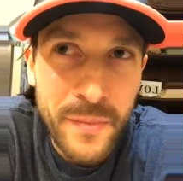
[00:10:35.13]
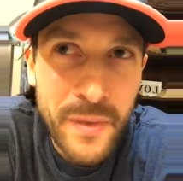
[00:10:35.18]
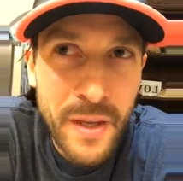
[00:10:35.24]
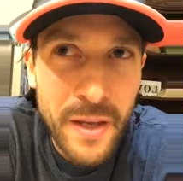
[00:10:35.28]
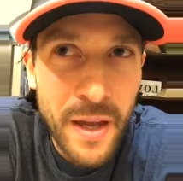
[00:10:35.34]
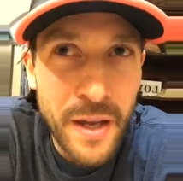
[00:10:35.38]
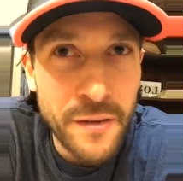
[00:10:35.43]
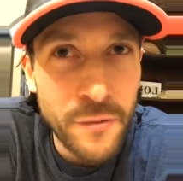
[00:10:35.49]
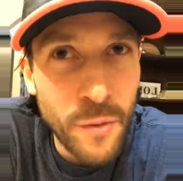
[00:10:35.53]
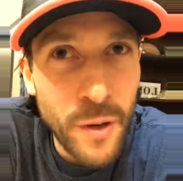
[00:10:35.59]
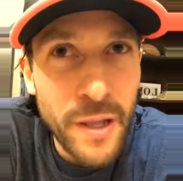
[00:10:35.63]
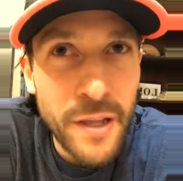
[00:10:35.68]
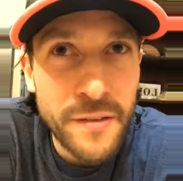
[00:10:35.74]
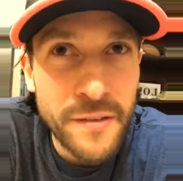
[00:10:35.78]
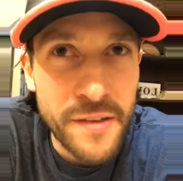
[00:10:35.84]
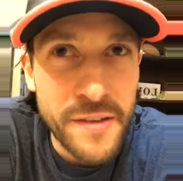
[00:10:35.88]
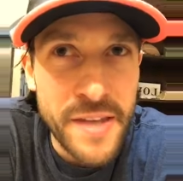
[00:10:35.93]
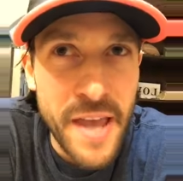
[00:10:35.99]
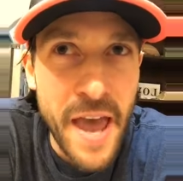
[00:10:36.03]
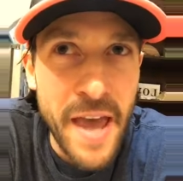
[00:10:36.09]
as well as
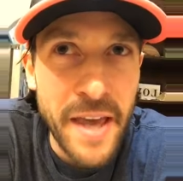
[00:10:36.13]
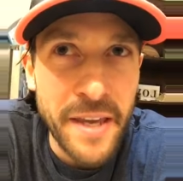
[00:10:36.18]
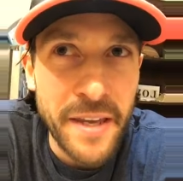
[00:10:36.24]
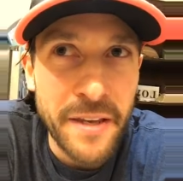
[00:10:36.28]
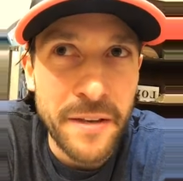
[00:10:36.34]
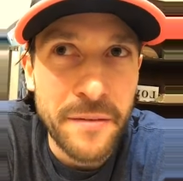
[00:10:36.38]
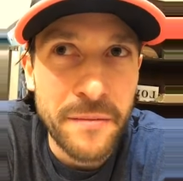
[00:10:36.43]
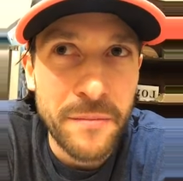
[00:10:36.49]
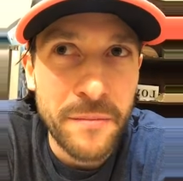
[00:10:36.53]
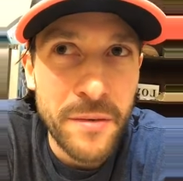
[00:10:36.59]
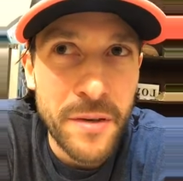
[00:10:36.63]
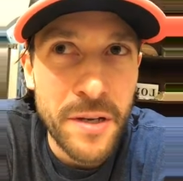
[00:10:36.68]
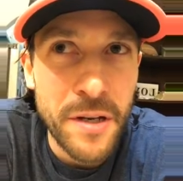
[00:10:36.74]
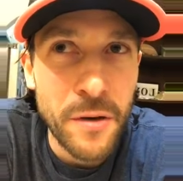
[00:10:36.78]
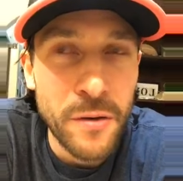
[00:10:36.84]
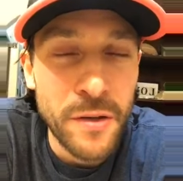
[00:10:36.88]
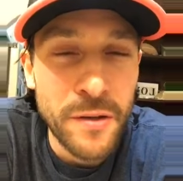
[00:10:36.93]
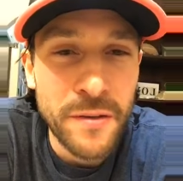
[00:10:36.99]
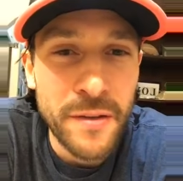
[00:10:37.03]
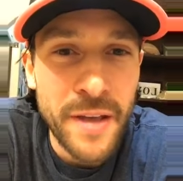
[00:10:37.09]
attacking. You know,
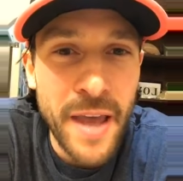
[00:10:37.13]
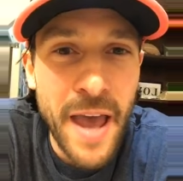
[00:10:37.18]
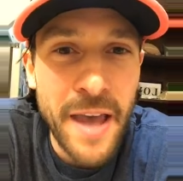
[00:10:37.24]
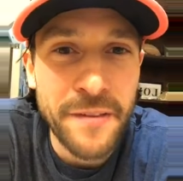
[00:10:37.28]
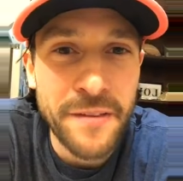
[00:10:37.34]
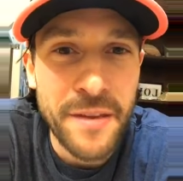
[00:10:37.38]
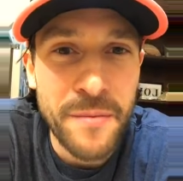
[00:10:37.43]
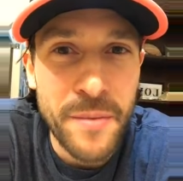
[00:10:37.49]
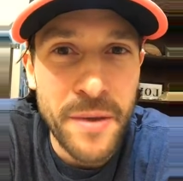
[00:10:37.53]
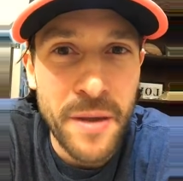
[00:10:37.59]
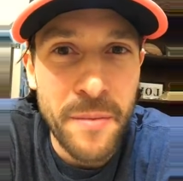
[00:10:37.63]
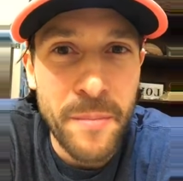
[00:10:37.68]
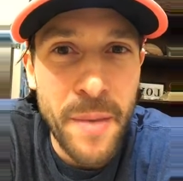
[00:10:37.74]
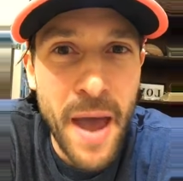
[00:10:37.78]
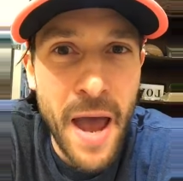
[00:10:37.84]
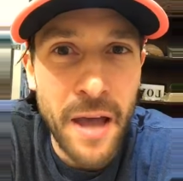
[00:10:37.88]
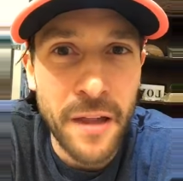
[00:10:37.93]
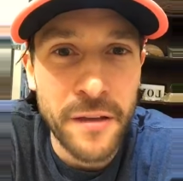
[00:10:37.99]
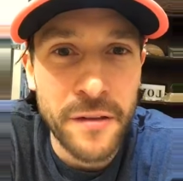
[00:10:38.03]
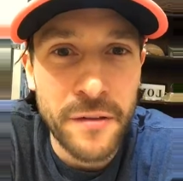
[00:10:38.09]
it has to be a
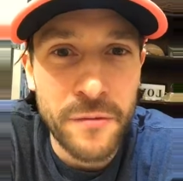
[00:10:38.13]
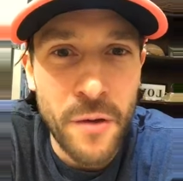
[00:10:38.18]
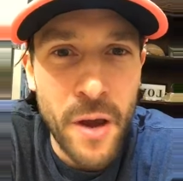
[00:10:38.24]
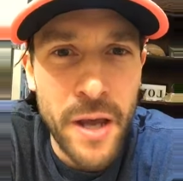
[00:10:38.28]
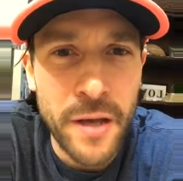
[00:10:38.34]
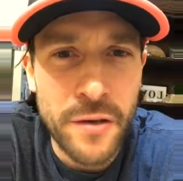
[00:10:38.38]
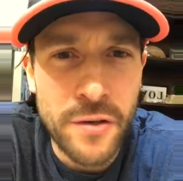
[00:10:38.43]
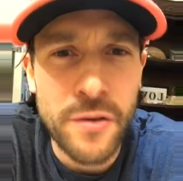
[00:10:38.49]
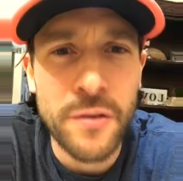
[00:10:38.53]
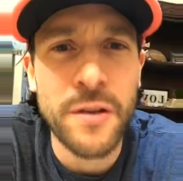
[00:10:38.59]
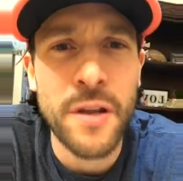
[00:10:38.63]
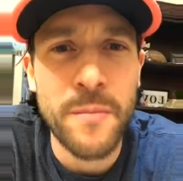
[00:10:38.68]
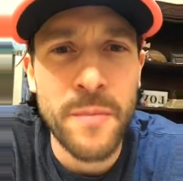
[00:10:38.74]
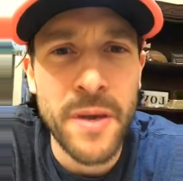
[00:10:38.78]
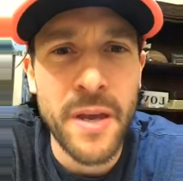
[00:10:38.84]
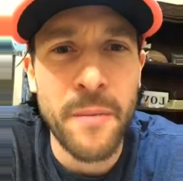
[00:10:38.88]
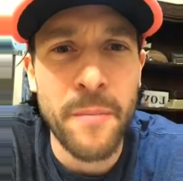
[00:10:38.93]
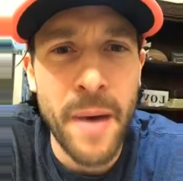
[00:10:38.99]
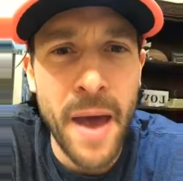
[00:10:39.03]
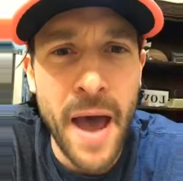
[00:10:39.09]
balance, right? Shouldn't it be
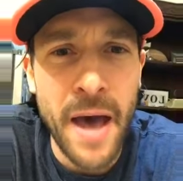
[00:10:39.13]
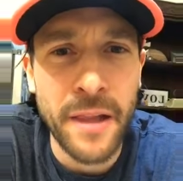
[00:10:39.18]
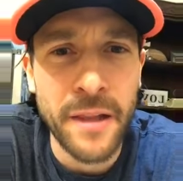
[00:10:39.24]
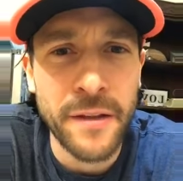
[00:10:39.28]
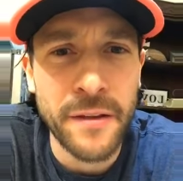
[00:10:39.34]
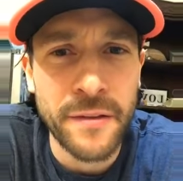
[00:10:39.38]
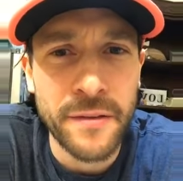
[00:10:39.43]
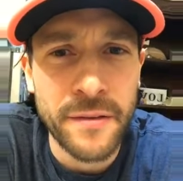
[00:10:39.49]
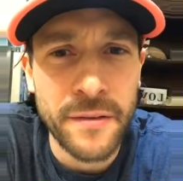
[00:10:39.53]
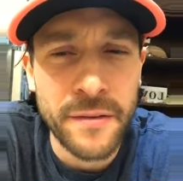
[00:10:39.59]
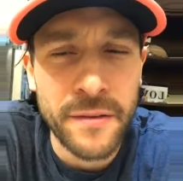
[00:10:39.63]
a balance?